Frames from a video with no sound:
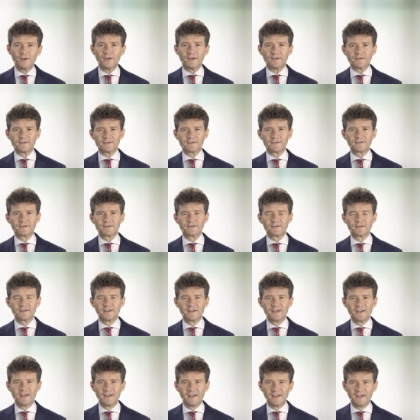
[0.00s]
this,
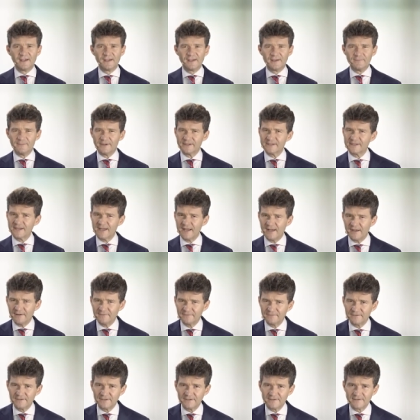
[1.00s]
he must
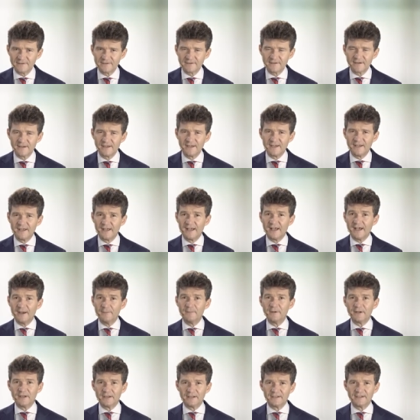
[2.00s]
have these
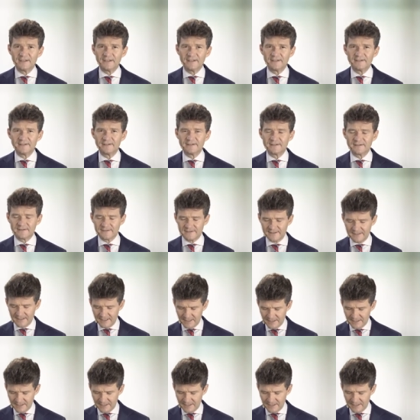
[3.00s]
abilities.